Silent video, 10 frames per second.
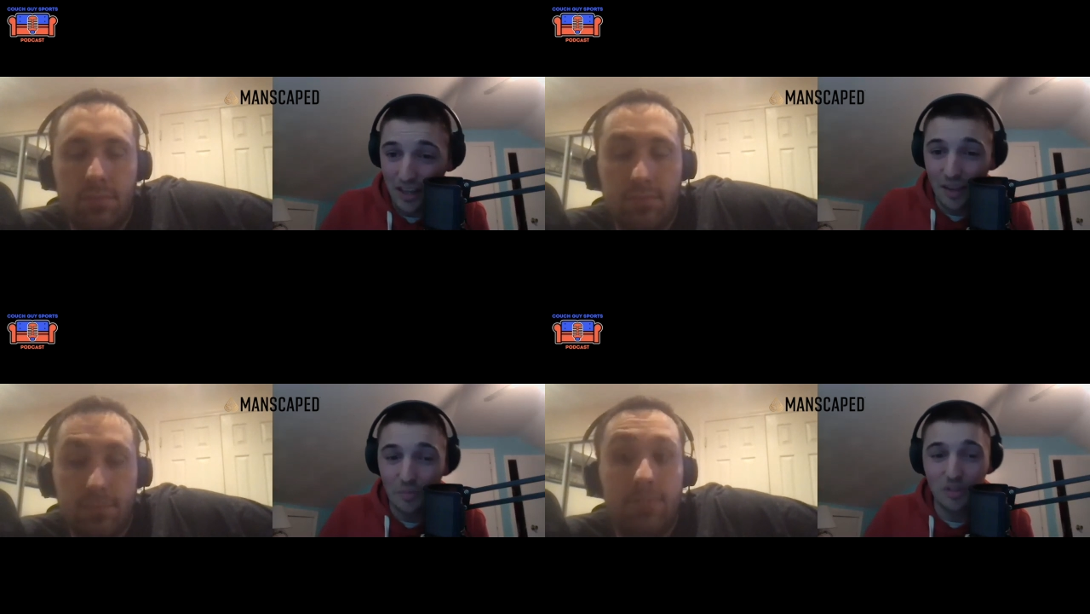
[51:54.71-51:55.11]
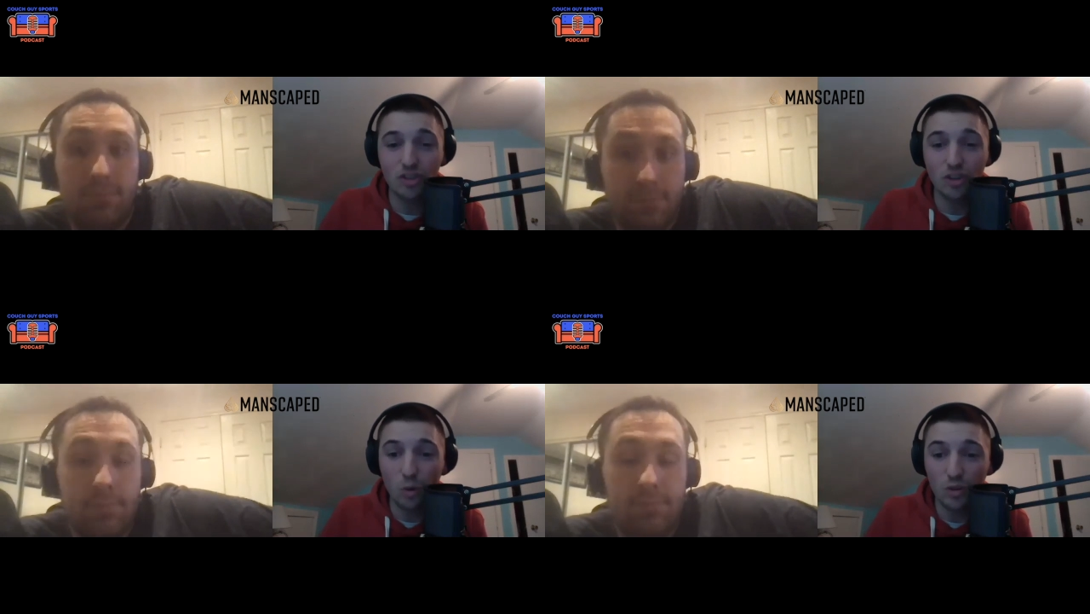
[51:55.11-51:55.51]
Speaker 1: That'd be
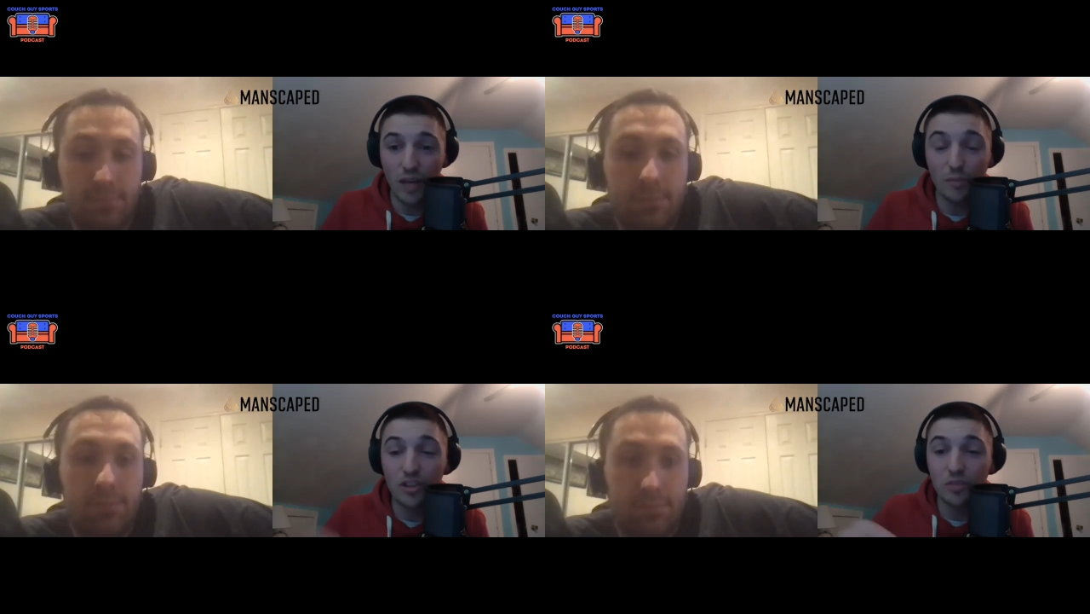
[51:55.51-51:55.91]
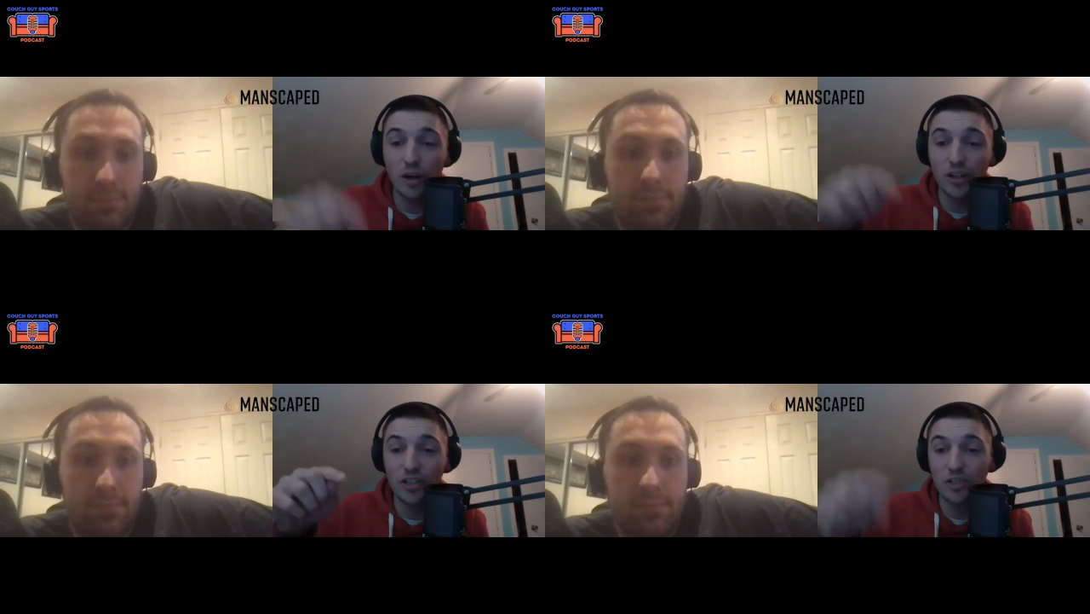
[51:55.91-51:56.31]
so him and
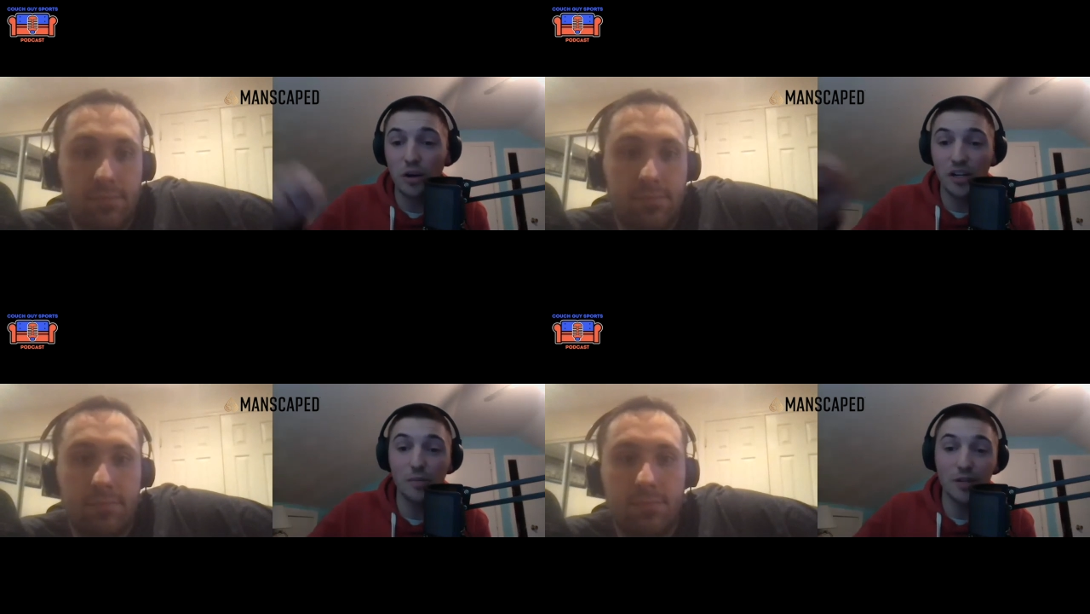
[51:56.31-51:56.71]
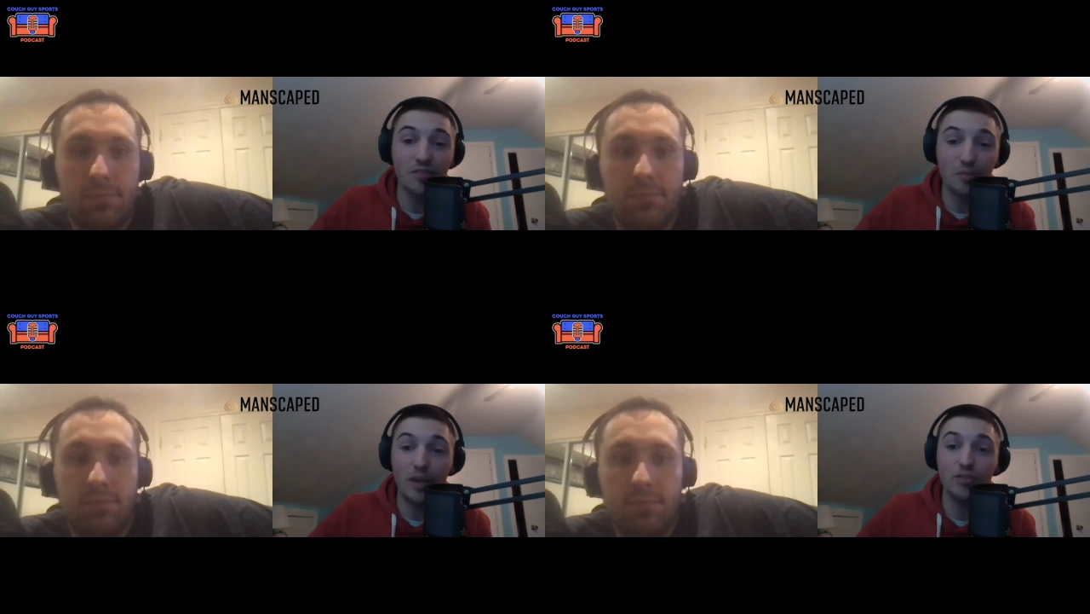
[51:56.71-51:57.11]
Marcus Smart coming off
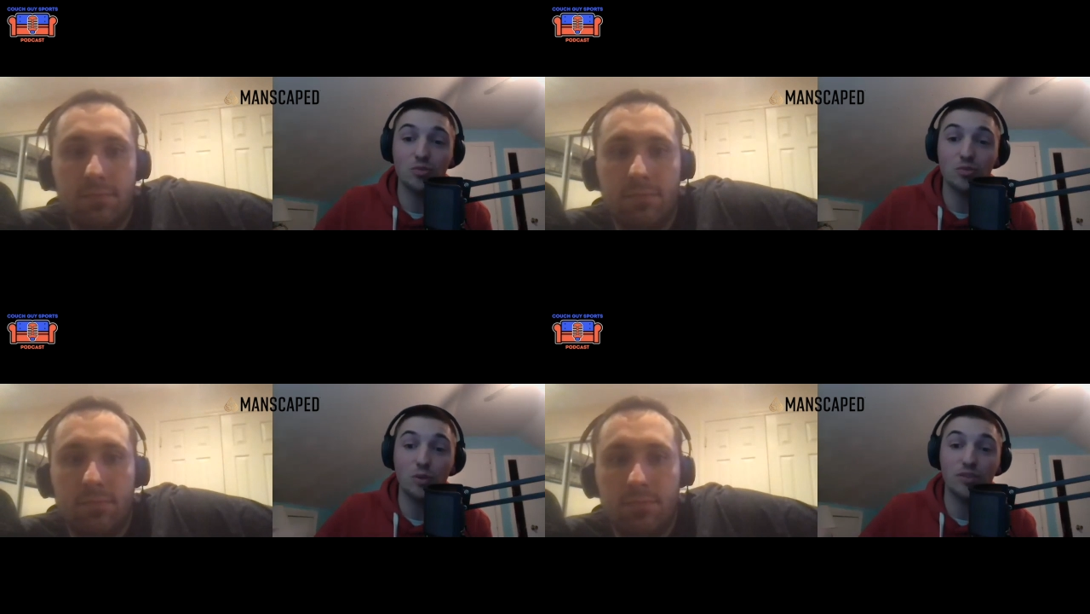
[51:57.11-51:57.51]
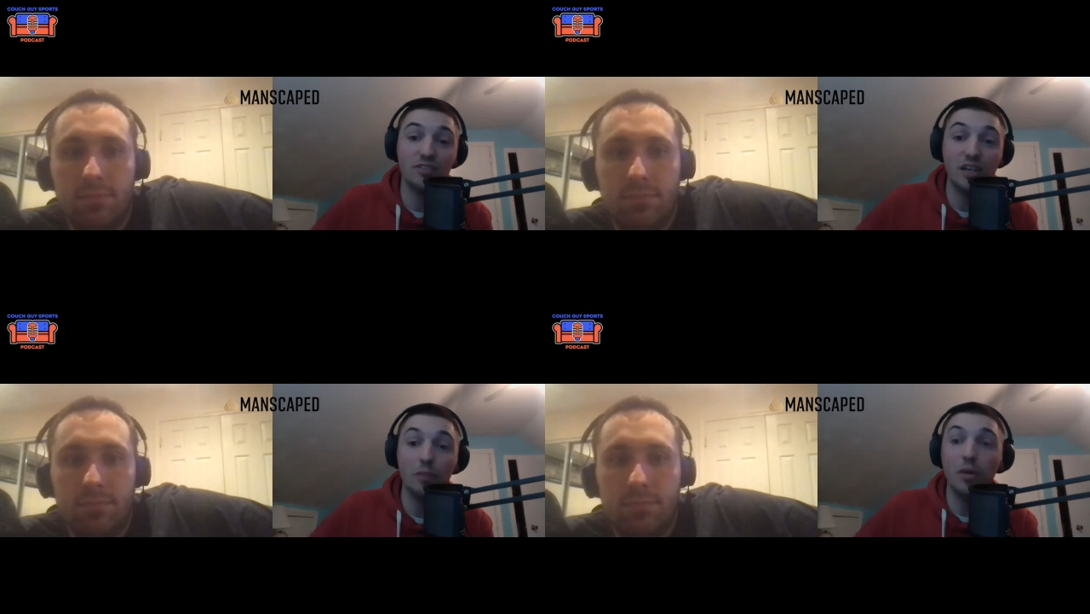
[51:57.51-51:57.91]
the bench is what this
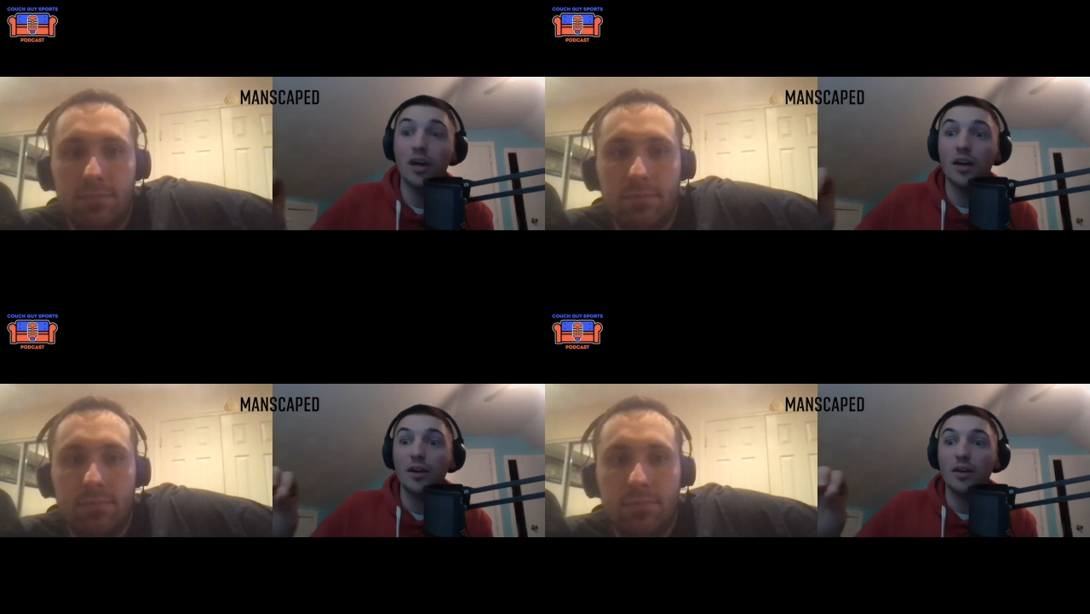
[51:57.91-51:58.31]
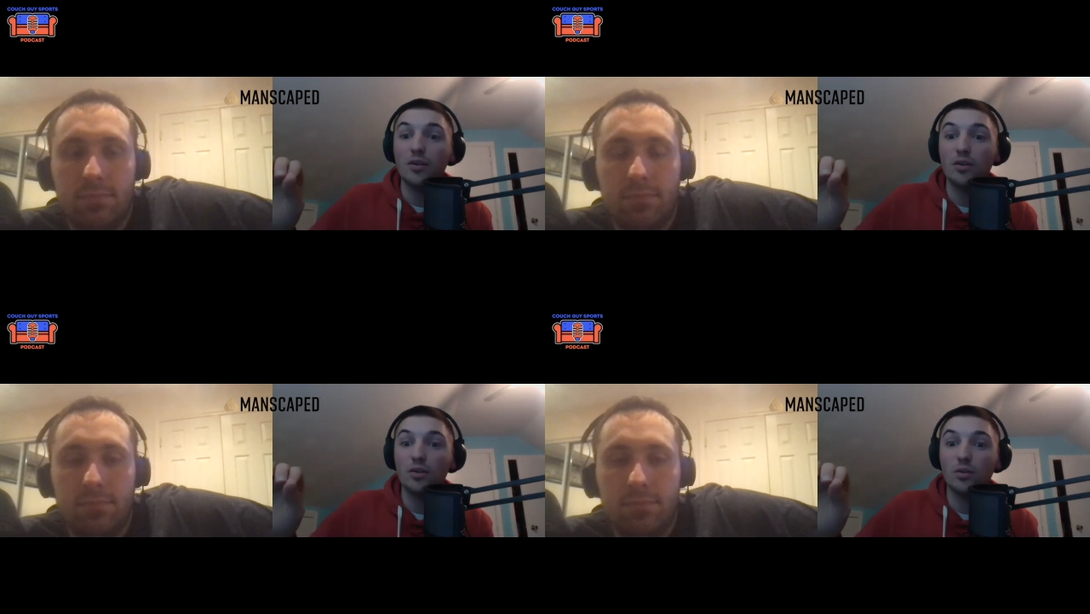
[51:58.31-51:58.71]
team
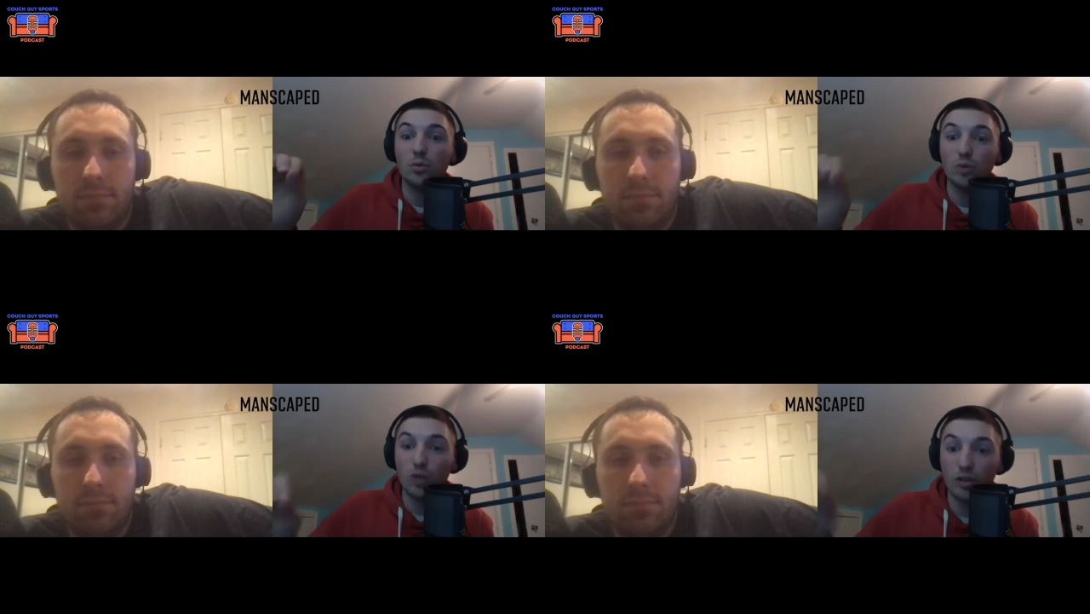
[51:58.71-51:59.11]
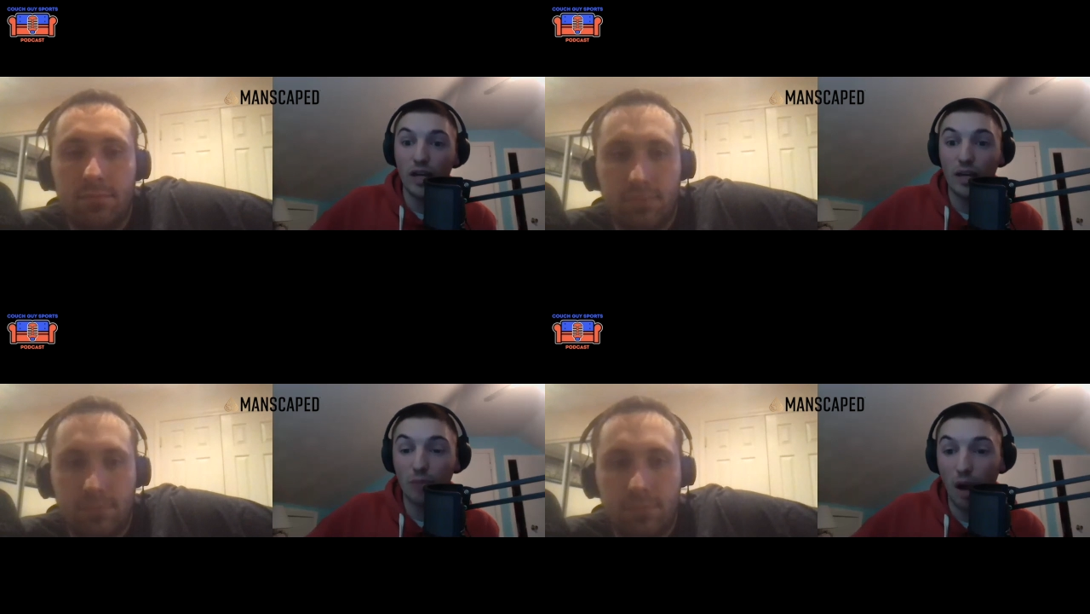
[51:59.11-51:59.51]
will look
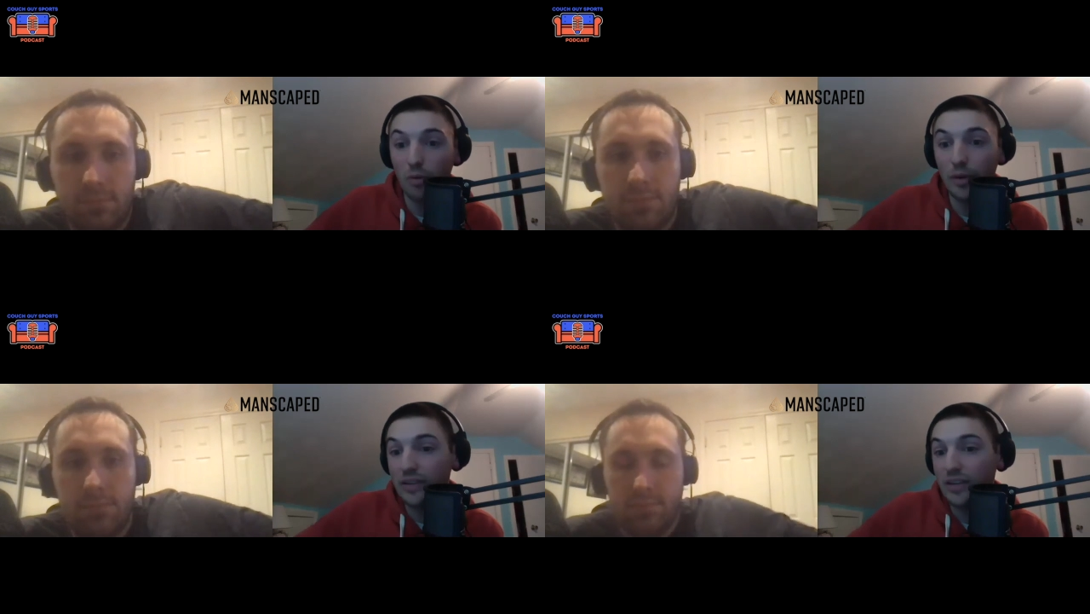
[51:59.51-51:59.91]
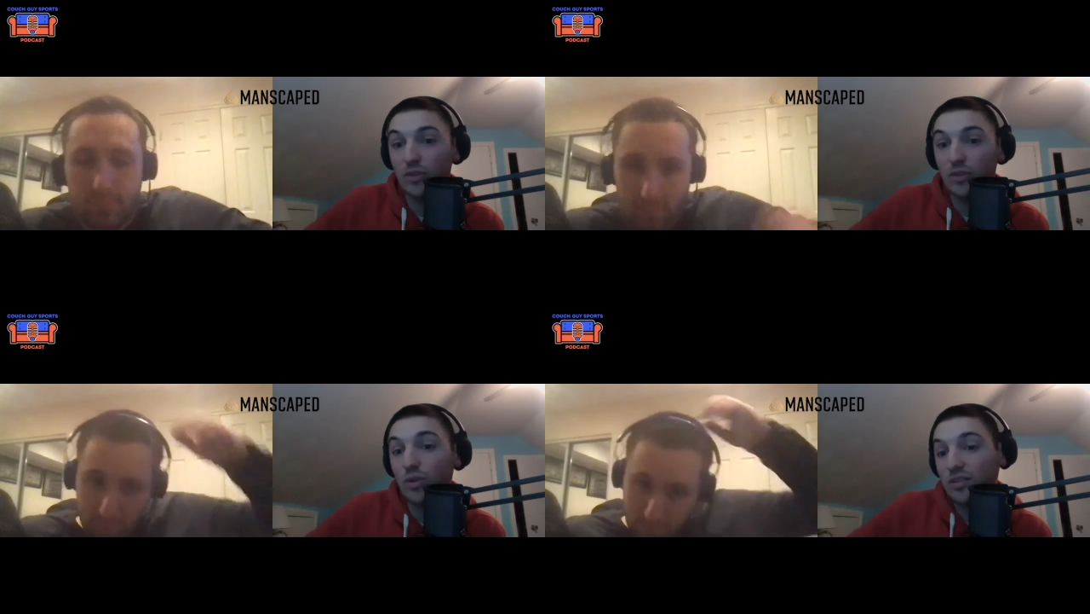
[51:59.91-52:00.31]
like probably at the, towards the